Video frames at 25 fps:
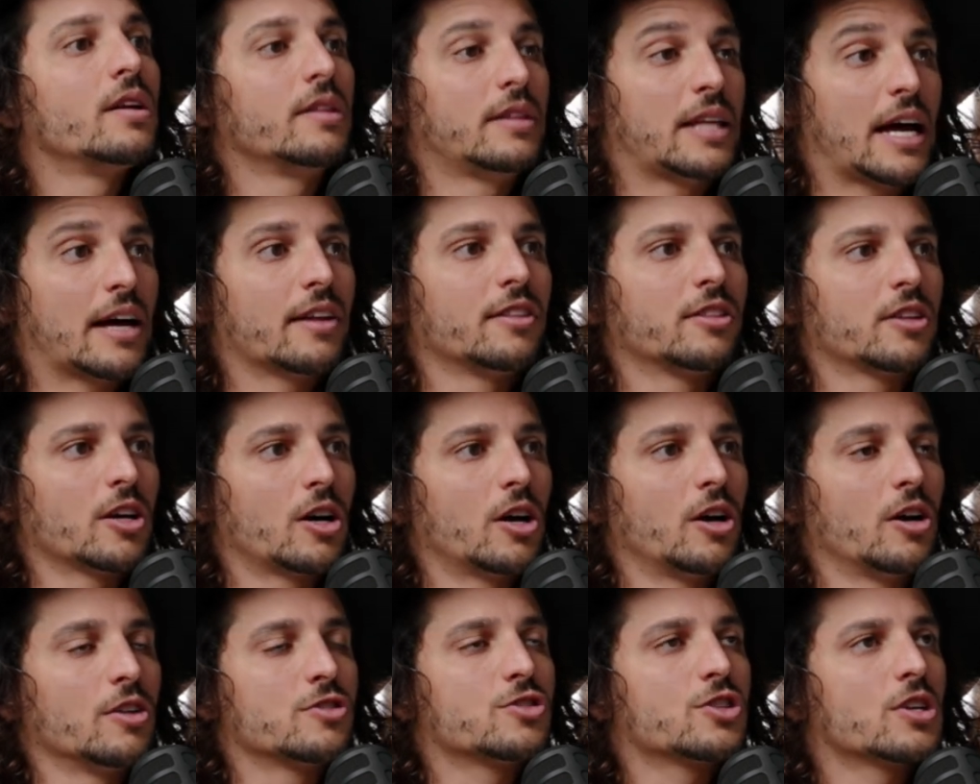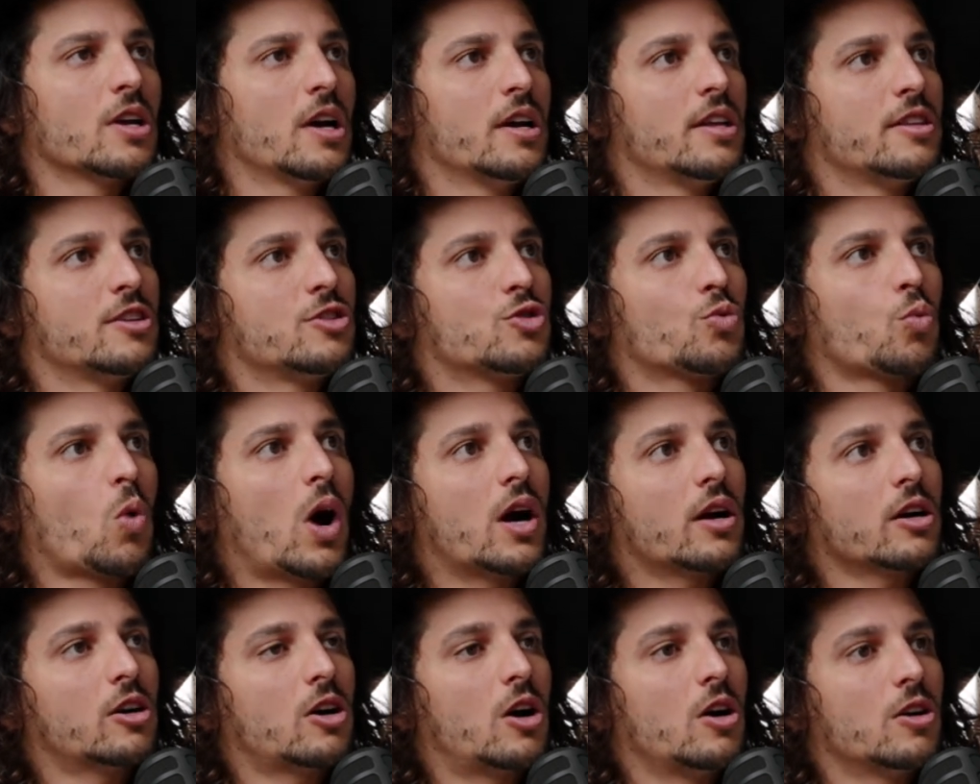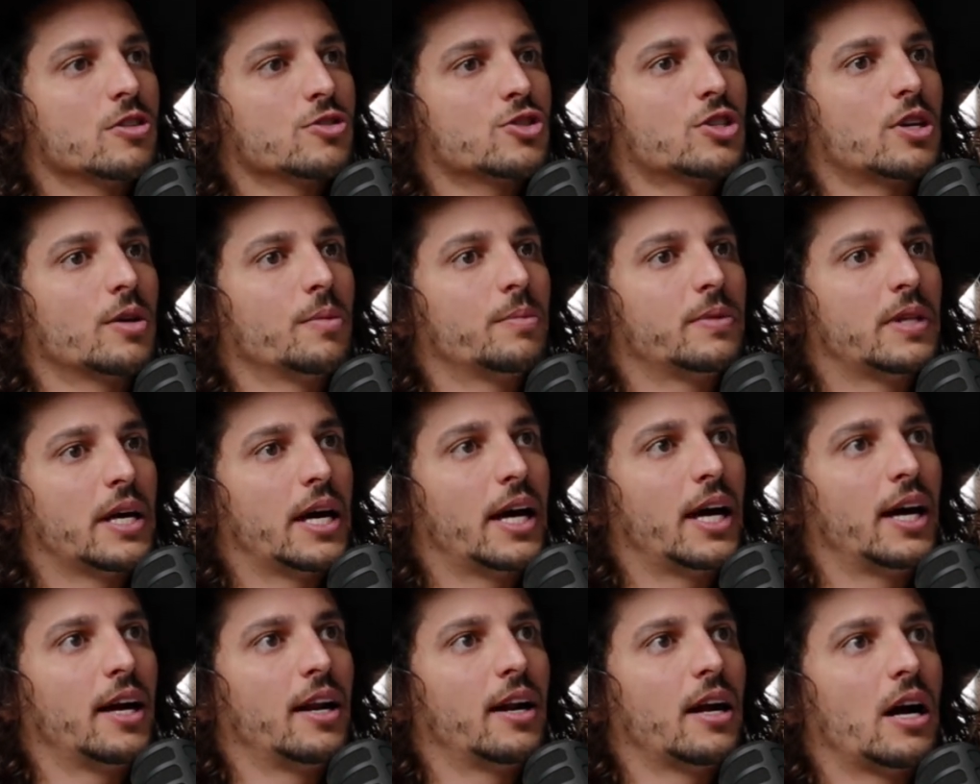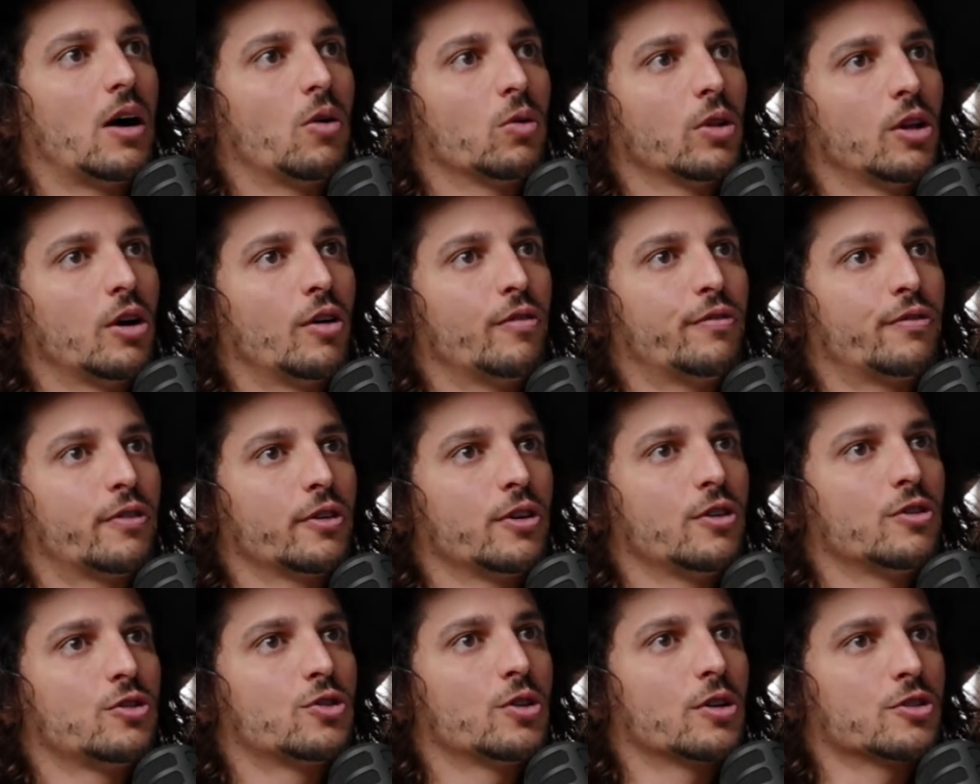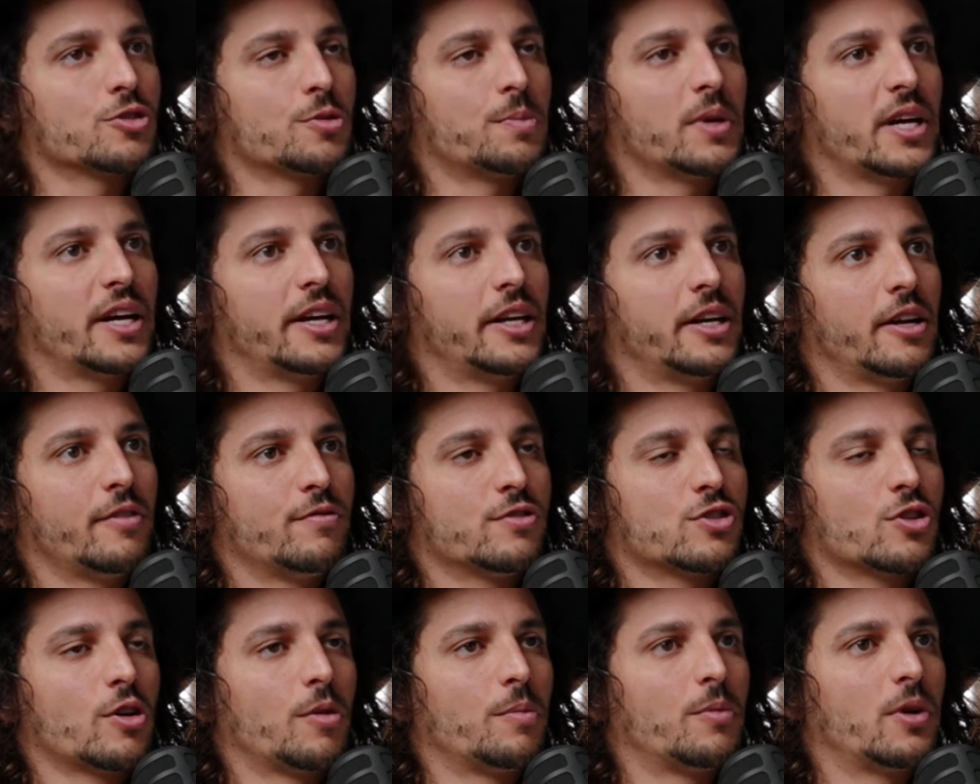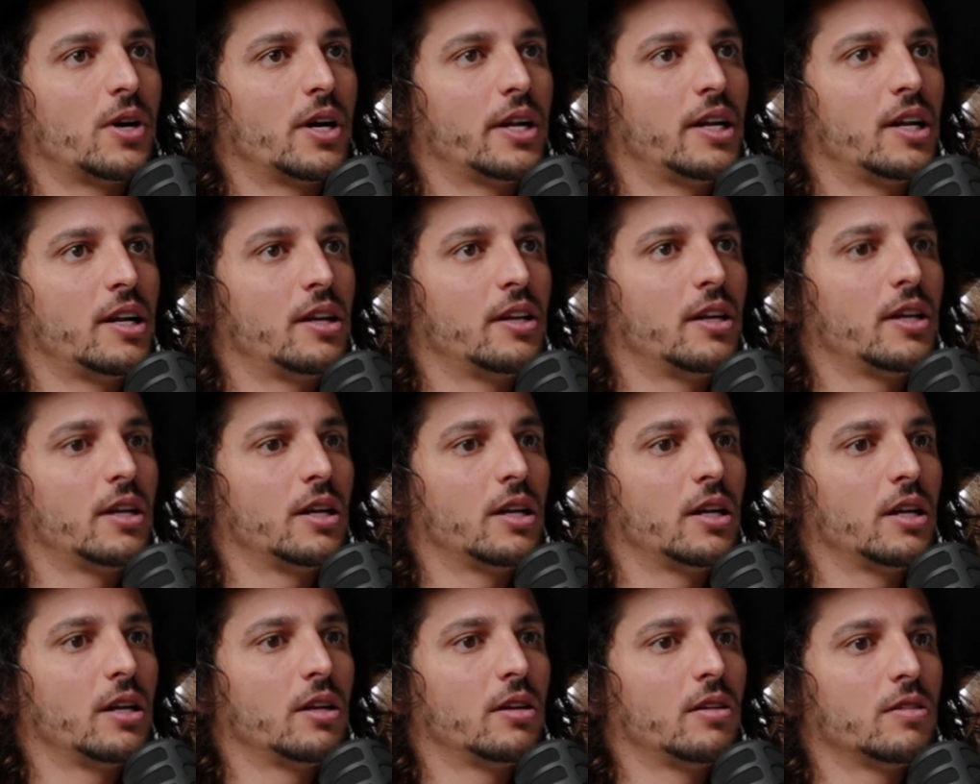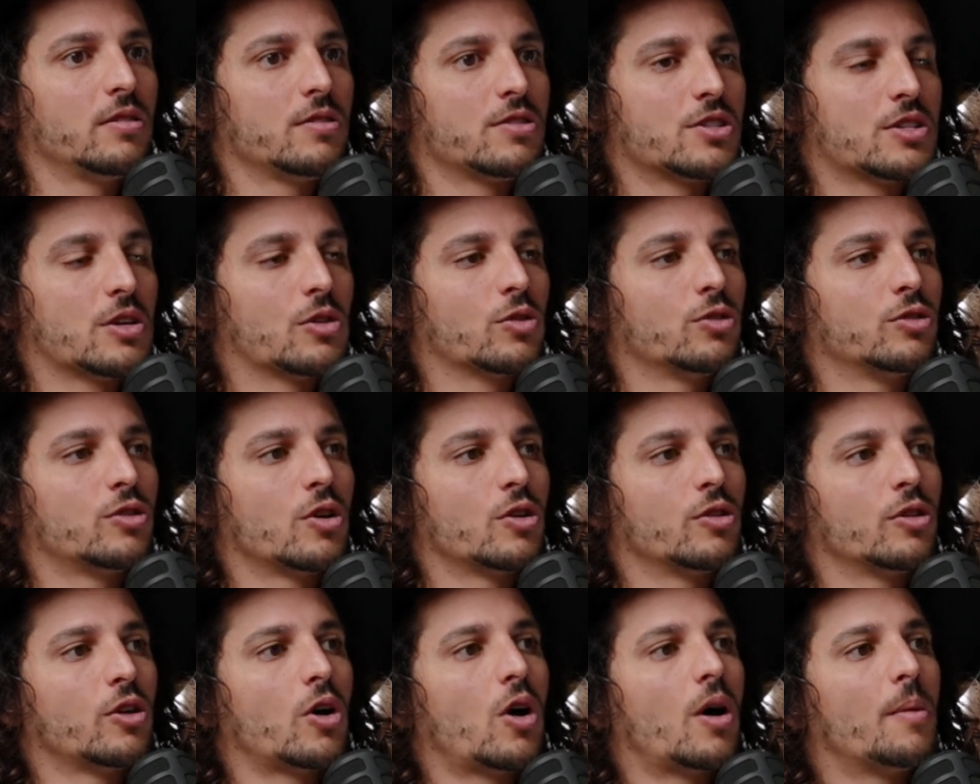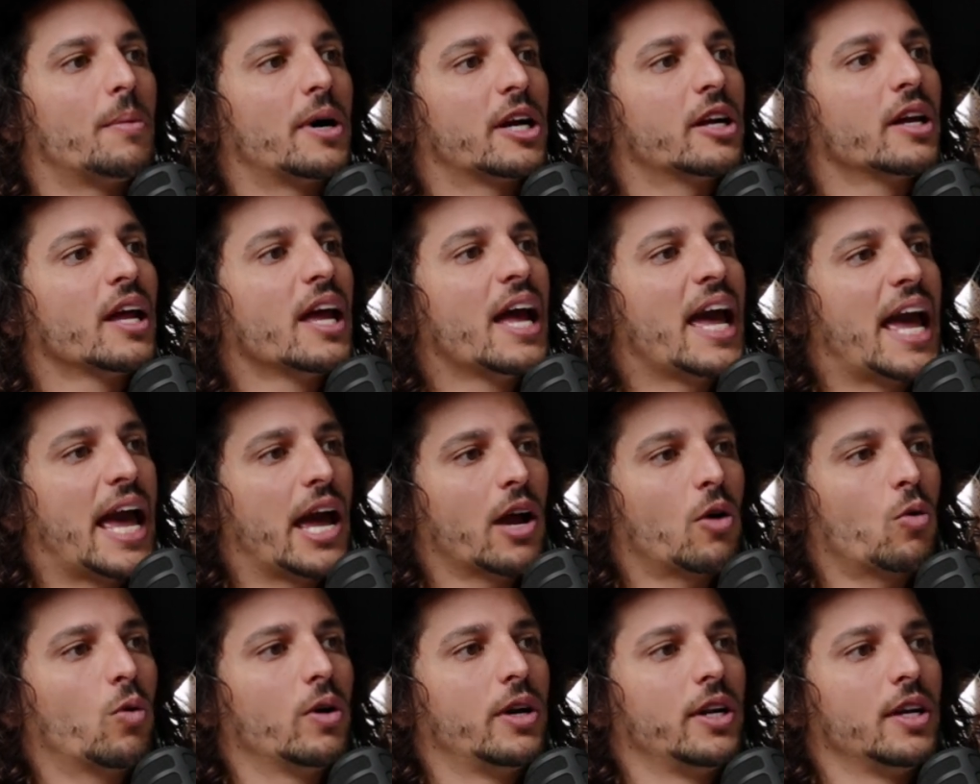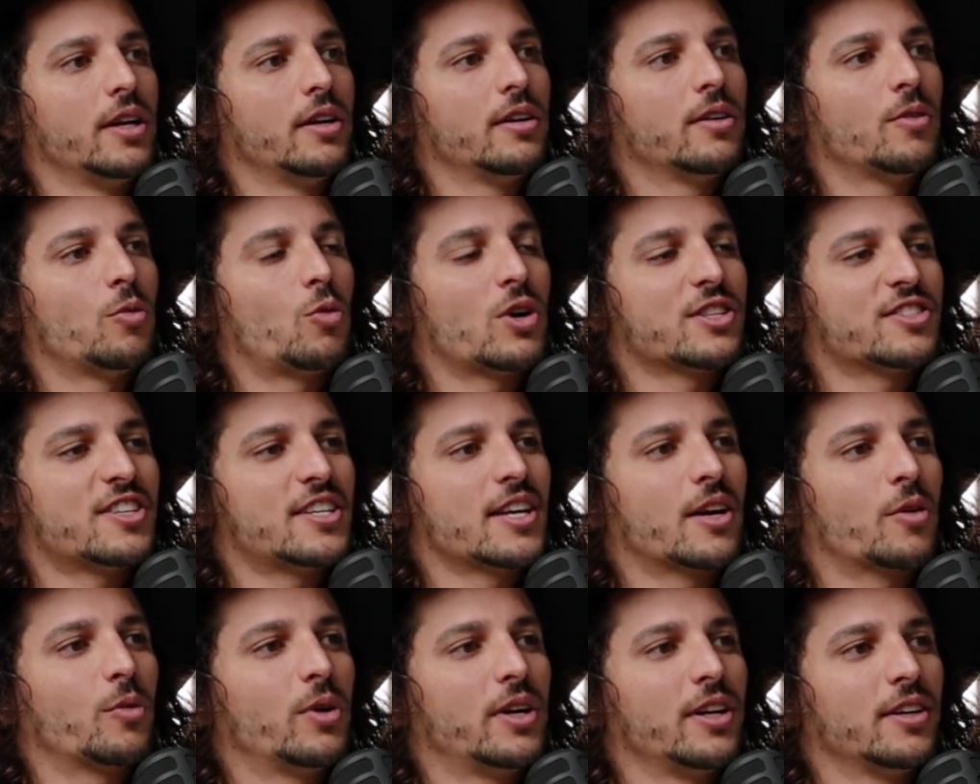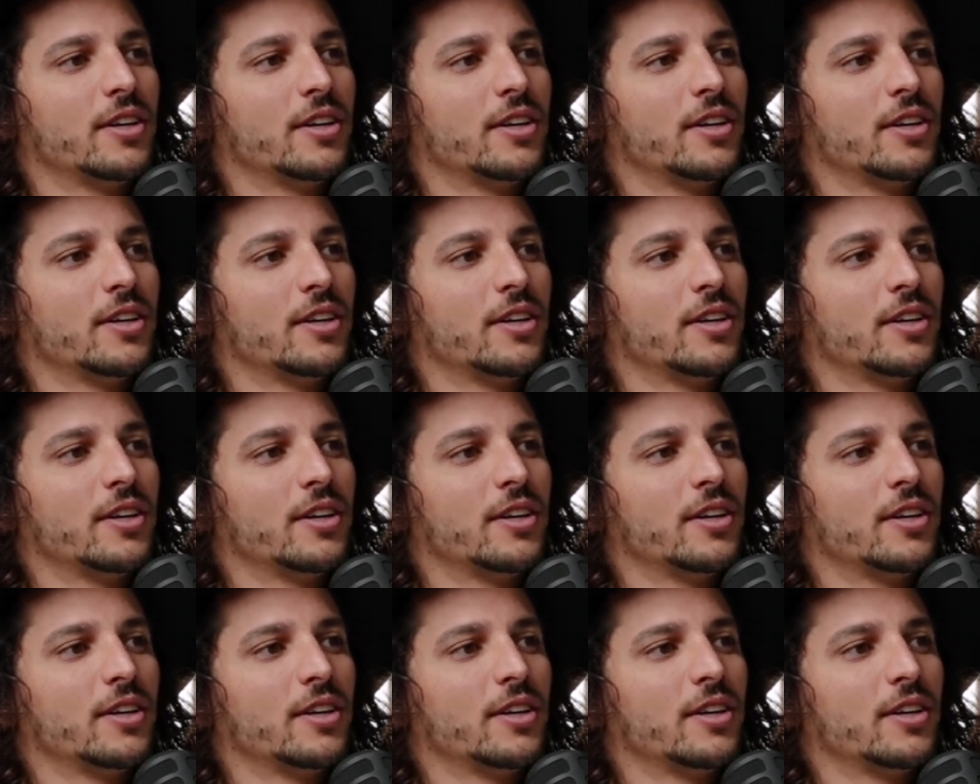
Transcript: That does. There's one concept that I would love for you to explain if someone still don't know about it. Equity. What's equity?